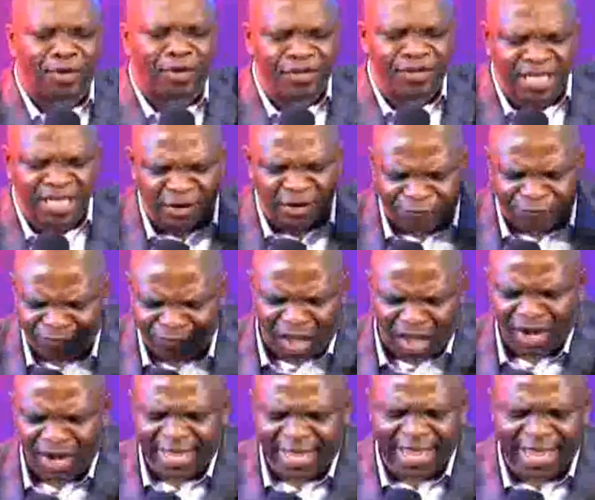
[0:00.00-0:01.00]
the
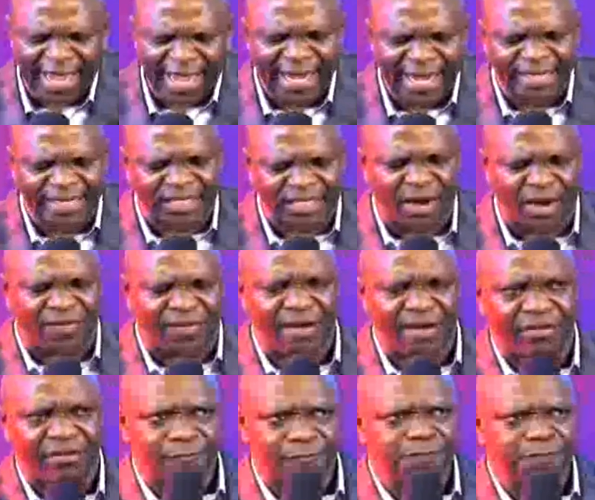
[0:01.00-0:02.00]
floodgates of
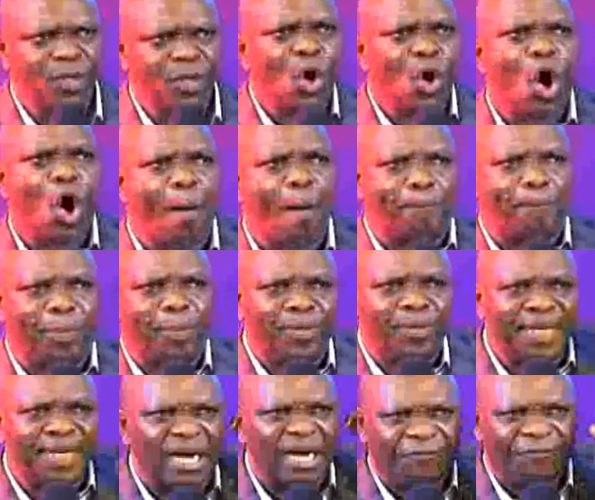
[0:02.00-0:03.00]
heaven. Open
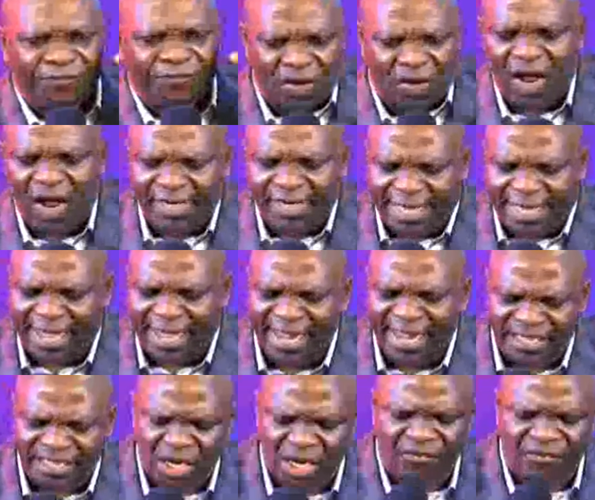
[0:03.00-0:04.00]
the
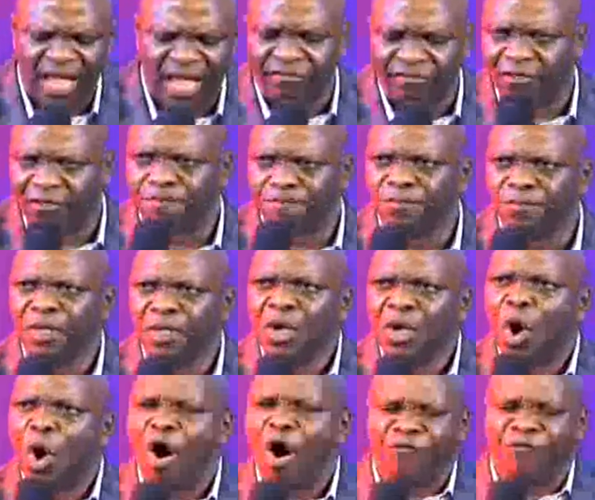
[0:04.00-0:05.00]
floodgates of heaven
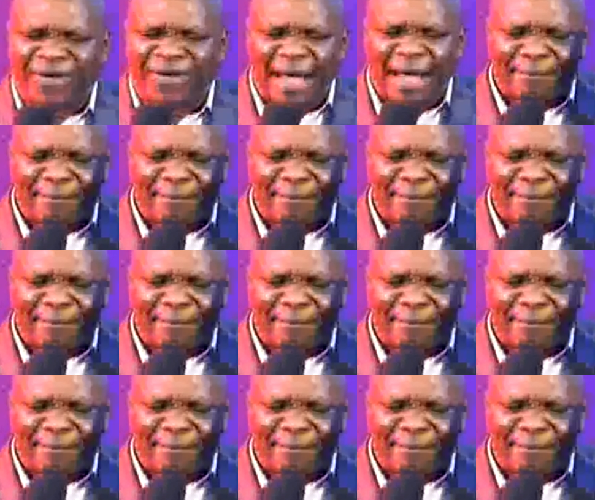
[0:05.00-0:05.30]
over my